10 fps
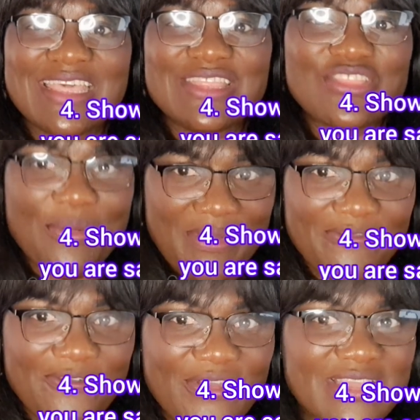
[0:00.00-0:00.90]
Number
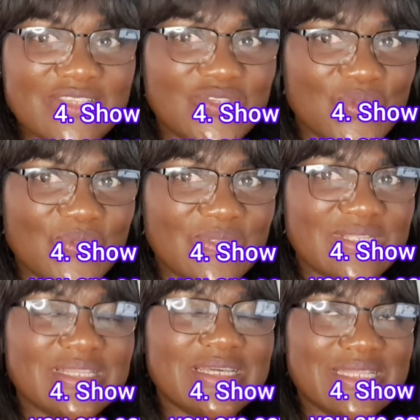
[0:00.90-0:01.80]
four is so
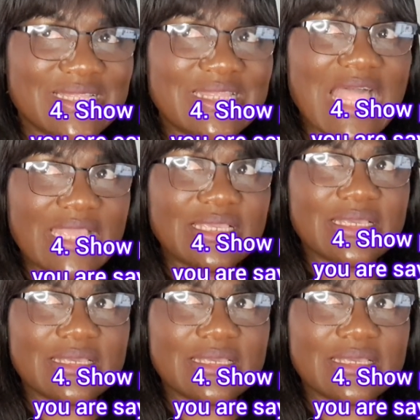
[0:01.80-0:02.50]
like,